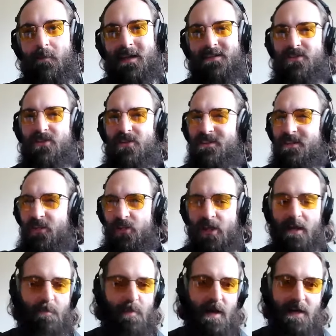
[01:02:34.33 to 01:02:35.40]
It's just a
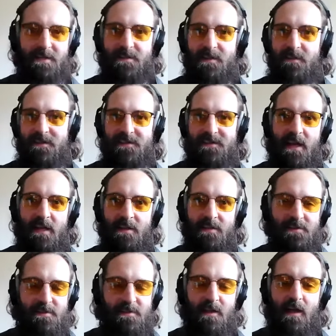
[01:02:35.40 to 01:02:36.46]
checkbox in the
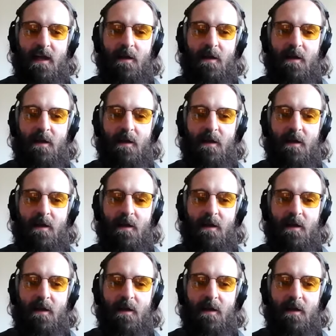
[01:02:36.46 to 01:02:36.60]
settings.